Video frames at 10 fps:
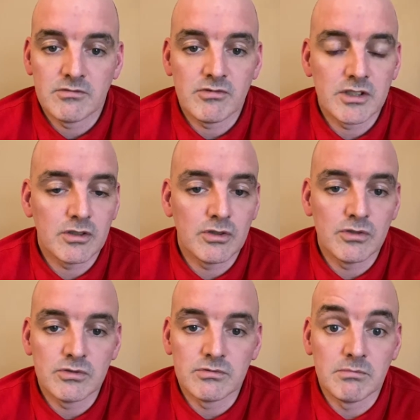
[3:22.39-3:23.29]

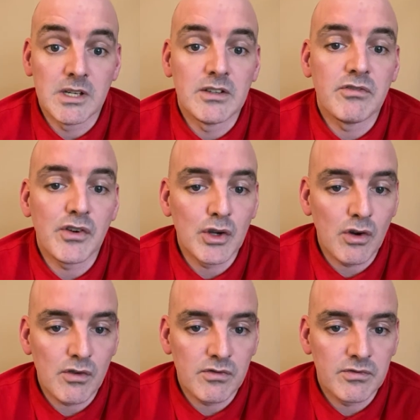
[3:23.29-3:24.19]
ridiculed, made fun
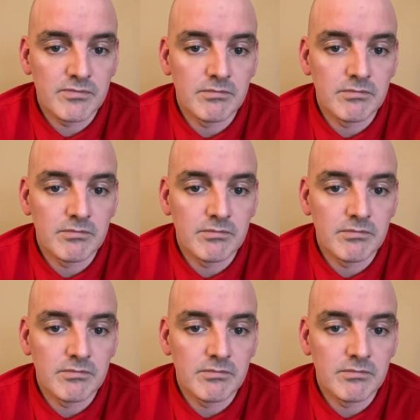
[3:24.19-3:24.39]
of,